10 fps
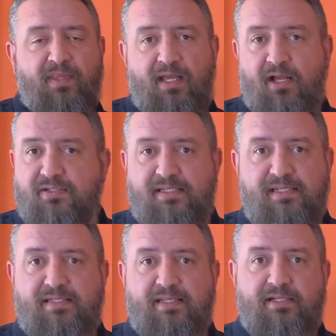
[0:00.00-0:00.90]

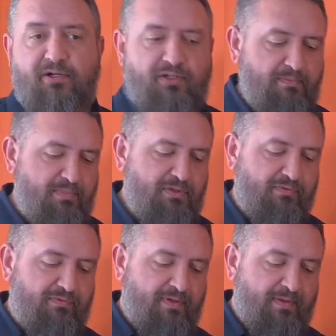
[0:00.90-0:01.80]
LCC on the
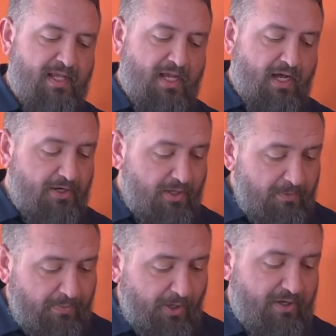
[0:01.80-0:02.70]
move. Another
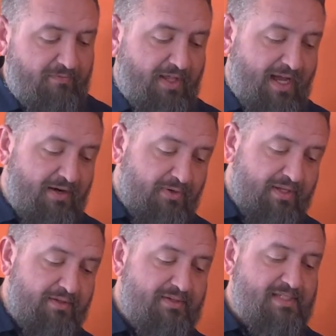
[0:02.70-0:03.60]
part of that, or the
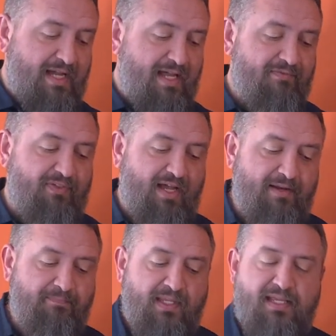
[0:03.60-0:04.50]
other side of
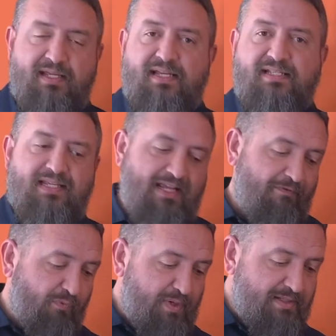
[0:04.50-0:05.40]
that, is
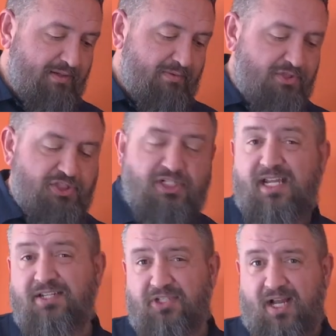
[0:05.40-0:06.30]
if we don't
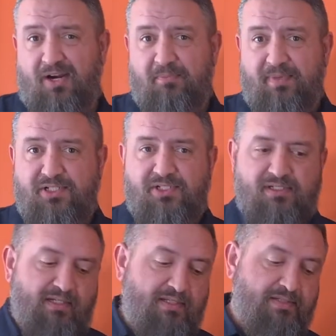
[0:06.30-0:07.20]
change our mission
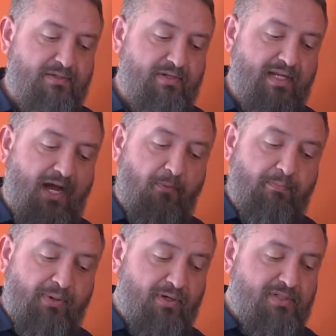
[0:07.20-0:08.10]
concerning our
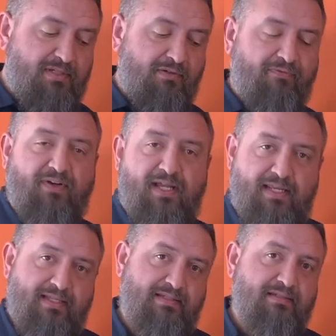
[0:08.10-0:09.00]
personal
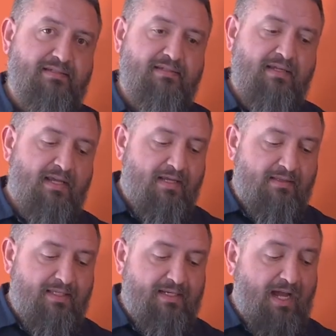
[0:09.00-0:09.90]
finances,
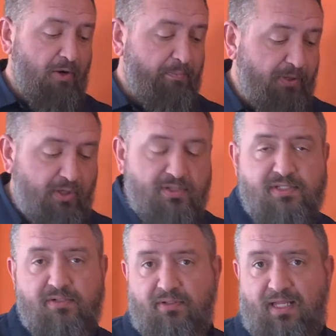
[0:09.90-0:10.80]
then our
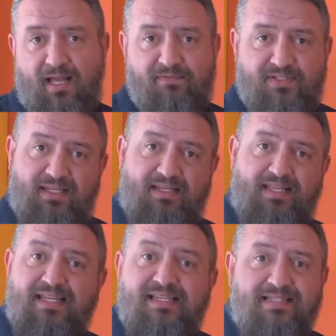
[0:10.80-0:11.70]
personal lives can
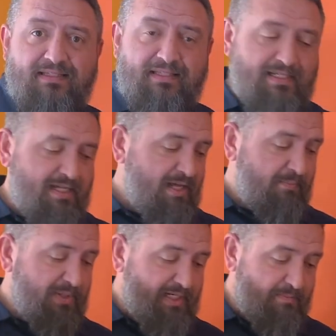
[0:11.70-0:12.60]
easily
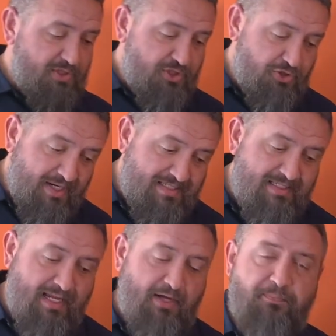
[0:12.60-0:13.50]
become
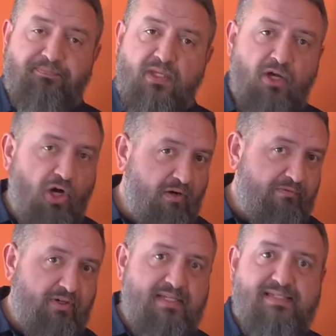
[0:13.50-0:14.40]
stressed out,
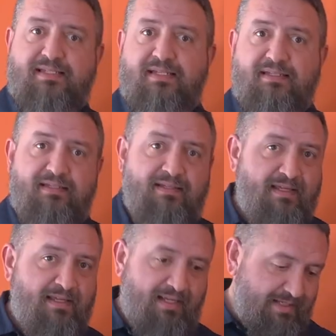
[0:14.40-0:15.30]
overextended,
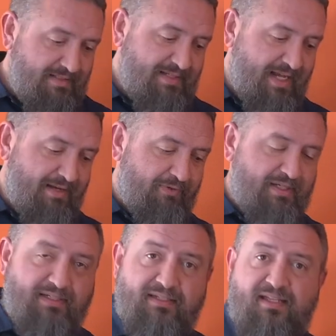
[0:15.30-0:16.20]
and debt
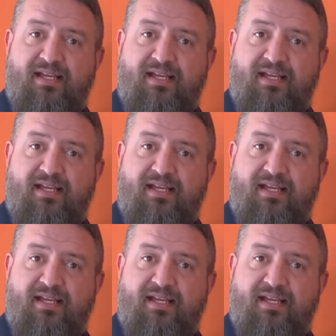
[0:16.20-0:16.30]
ridden.